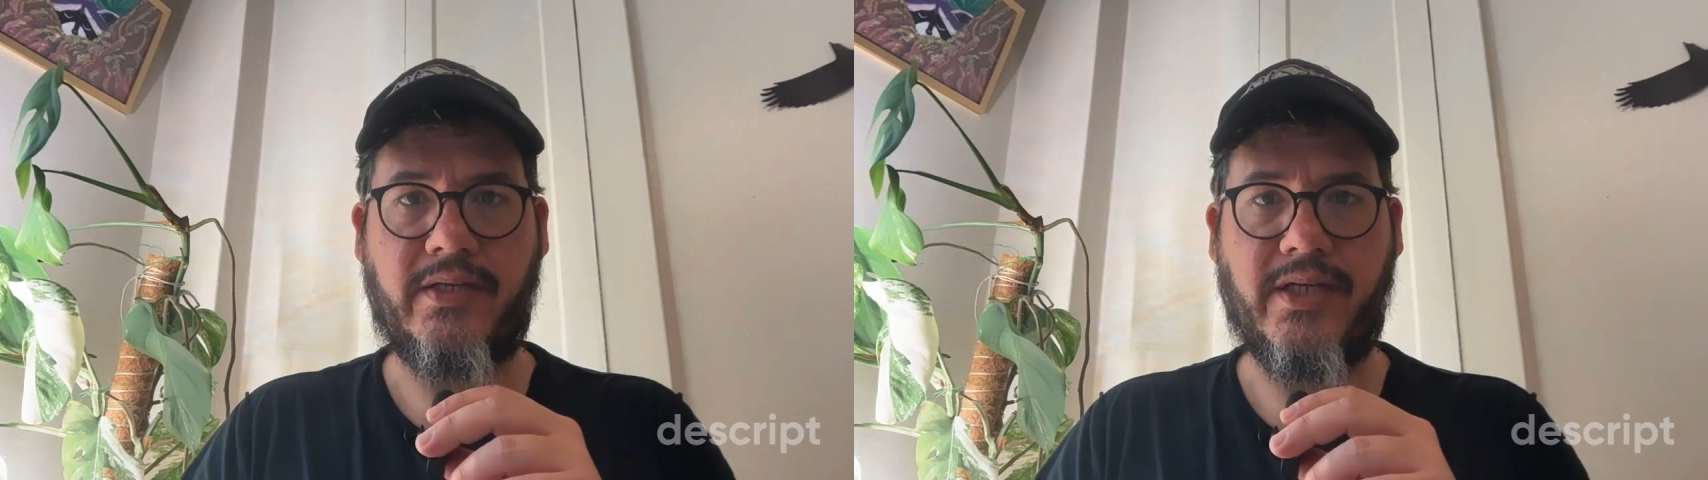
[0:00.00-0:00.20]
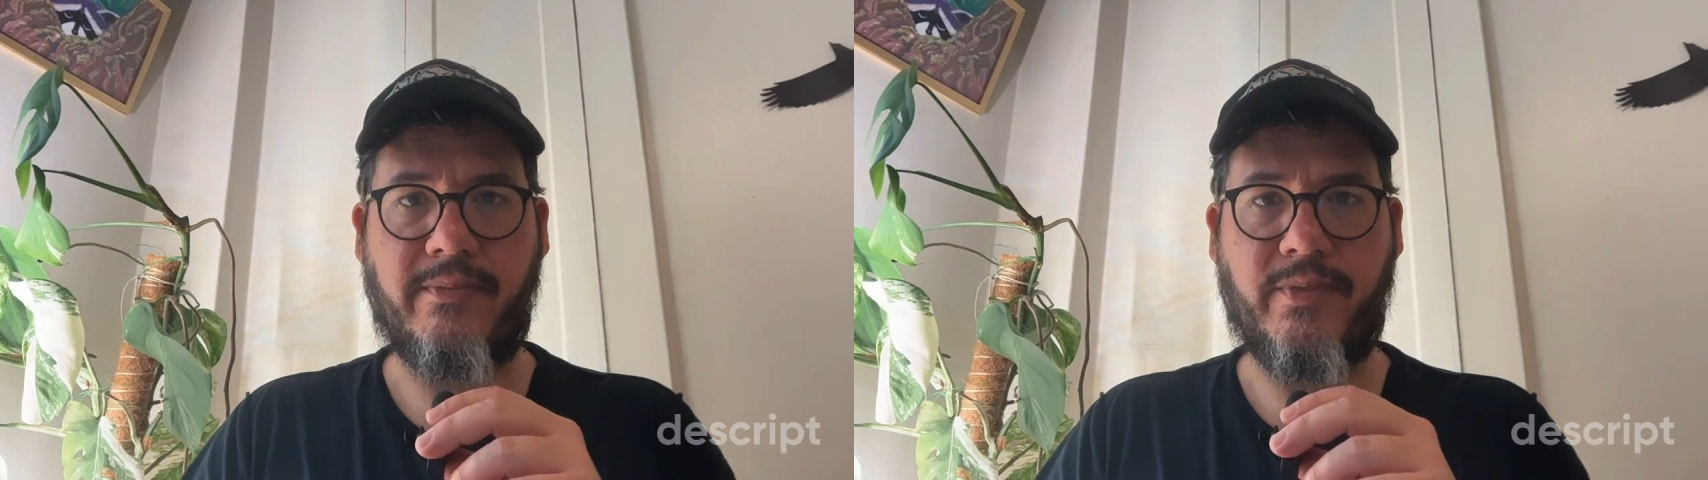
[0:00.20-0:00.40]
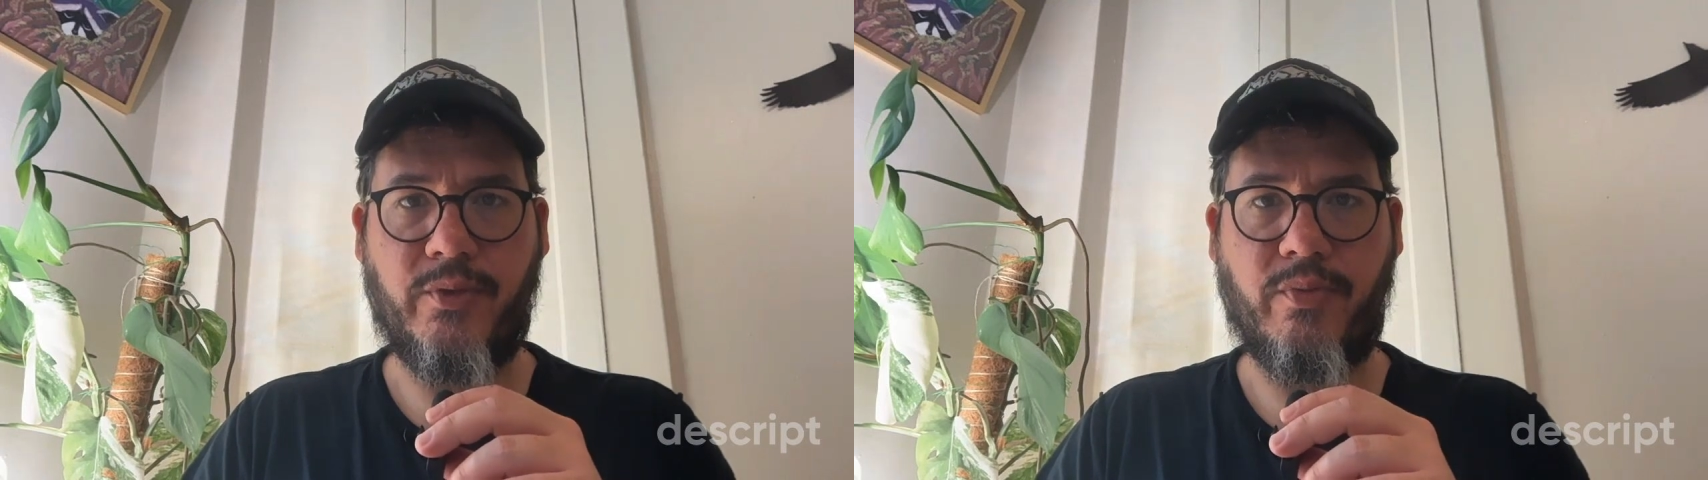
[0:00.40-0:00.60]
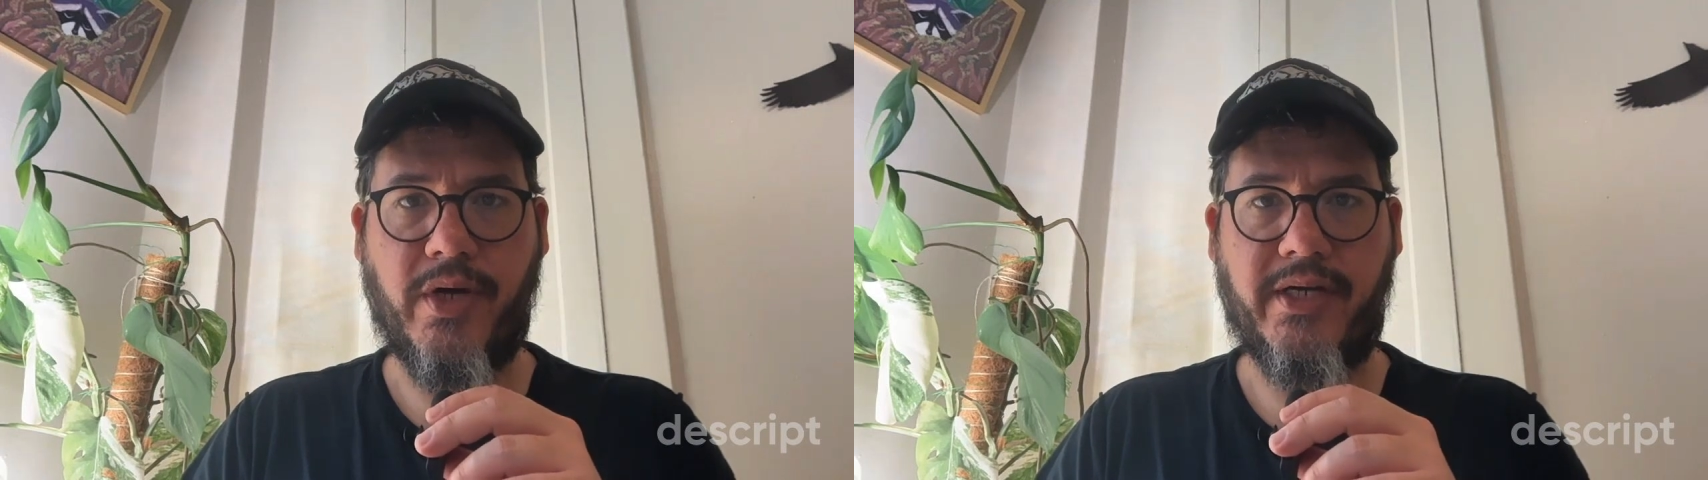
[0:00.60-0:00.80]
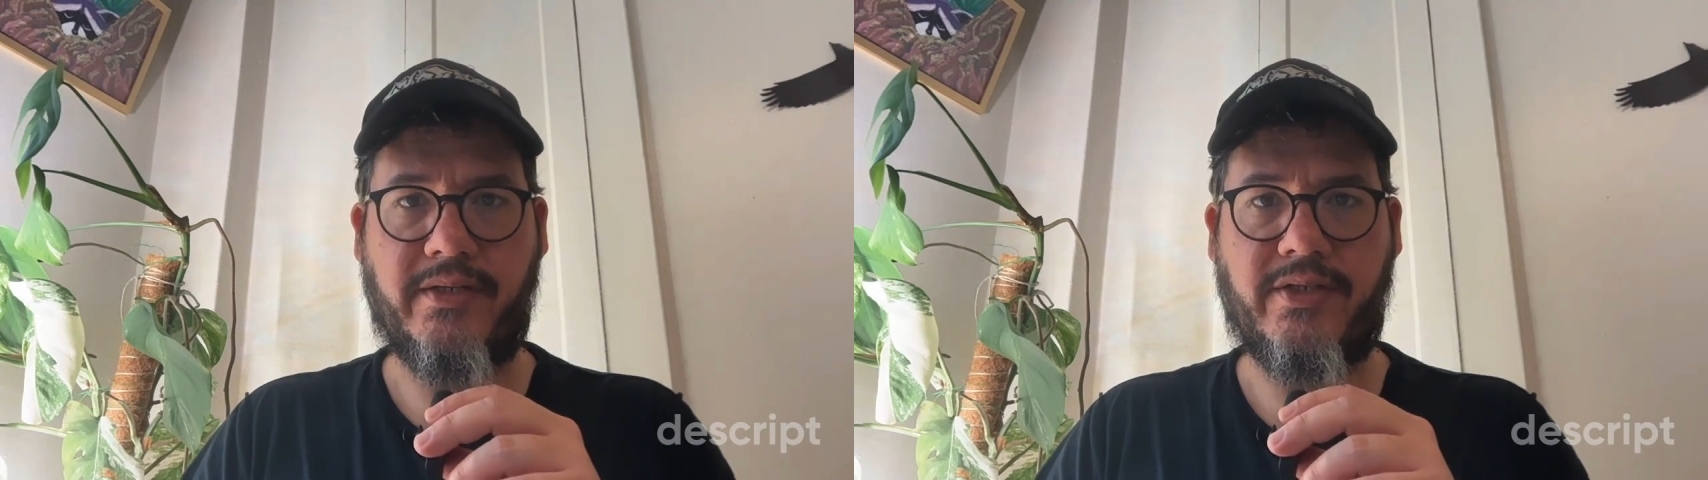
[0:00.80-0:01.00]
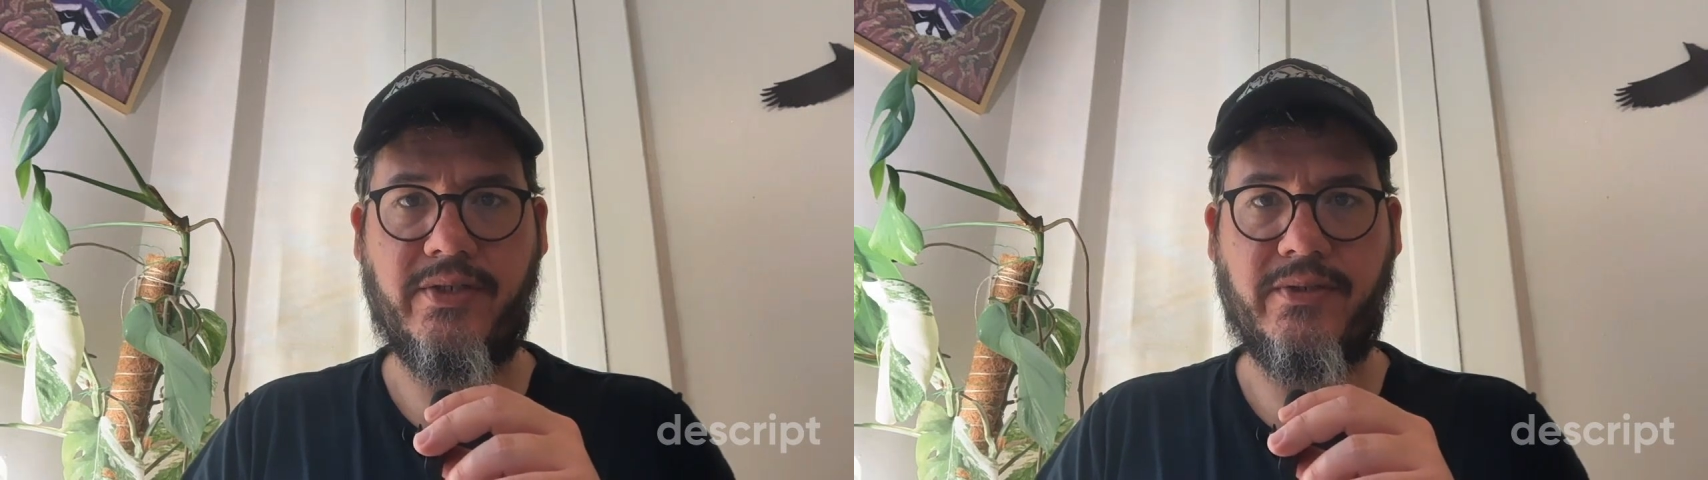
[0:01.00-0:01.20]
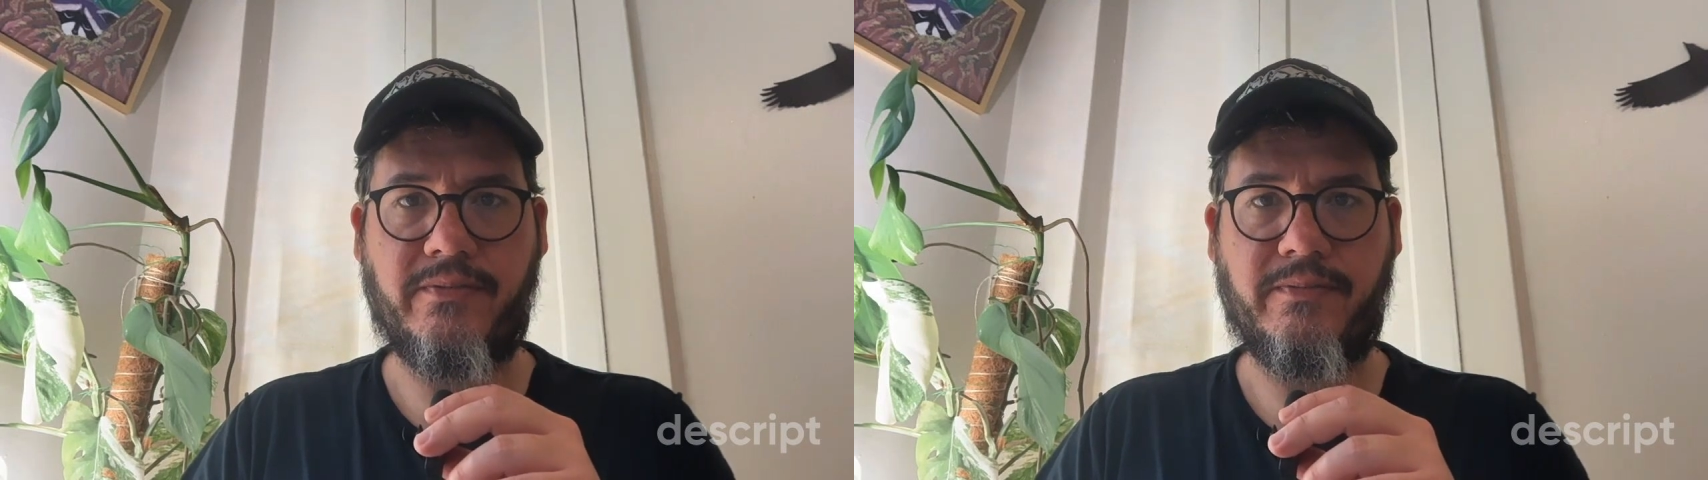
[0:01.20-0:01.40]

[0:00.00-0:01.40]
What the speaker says: and wbraid too.